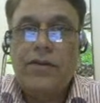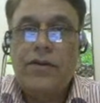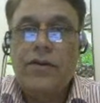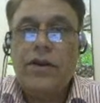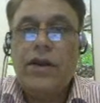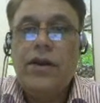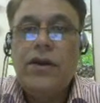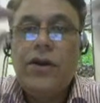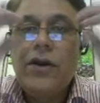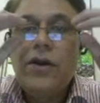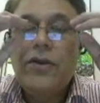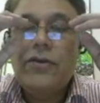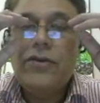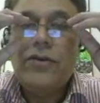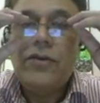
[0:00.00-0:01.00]
Okay,
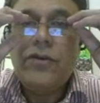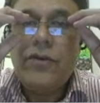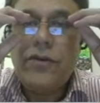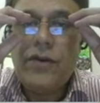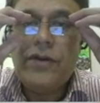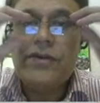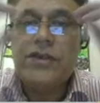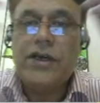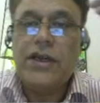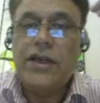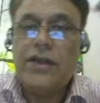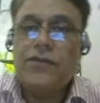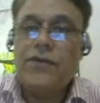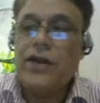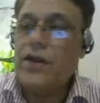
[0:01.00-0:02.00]
so
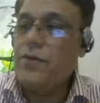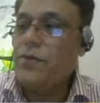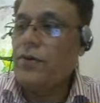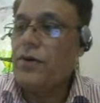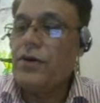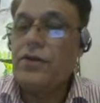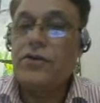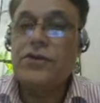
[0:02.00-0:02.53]
sharing is very important.